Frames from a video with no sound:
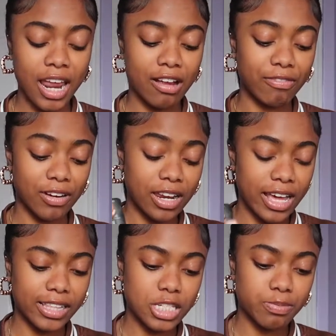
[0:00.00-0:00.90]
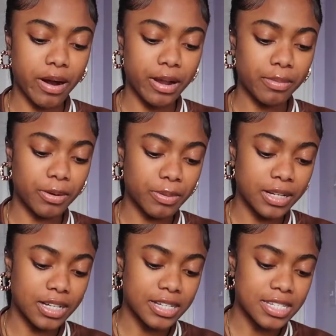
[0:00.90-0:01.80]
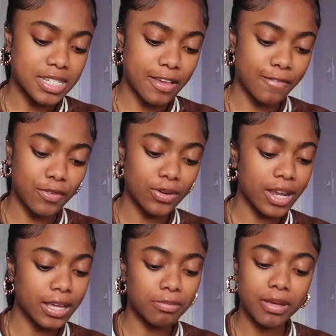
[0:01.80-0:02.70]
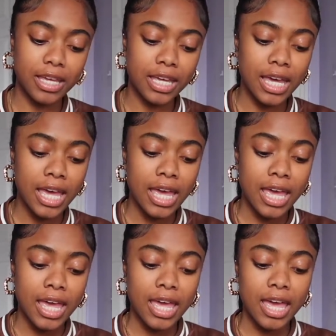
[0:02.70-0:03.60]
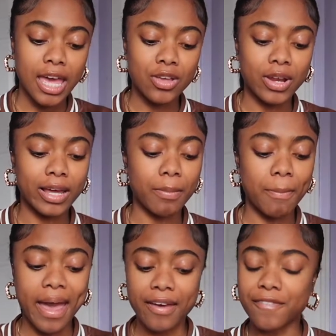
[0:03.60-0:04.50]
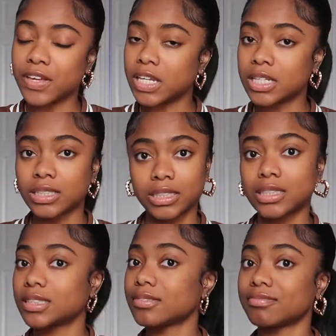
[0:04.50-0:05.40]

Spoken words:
I really like this primer because if you're like me and you like a matte finish,